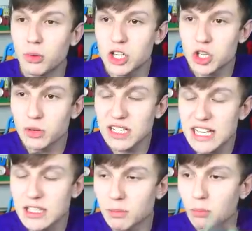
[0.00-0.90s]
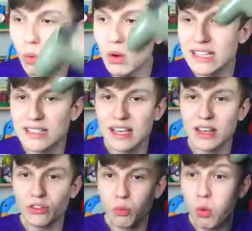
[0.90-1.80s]
We just want to see some... What is
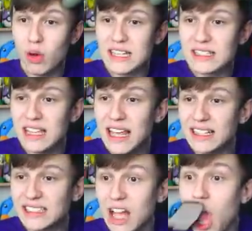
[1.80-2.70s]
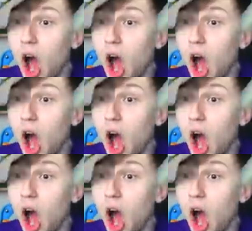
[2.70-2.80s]
this? What is this?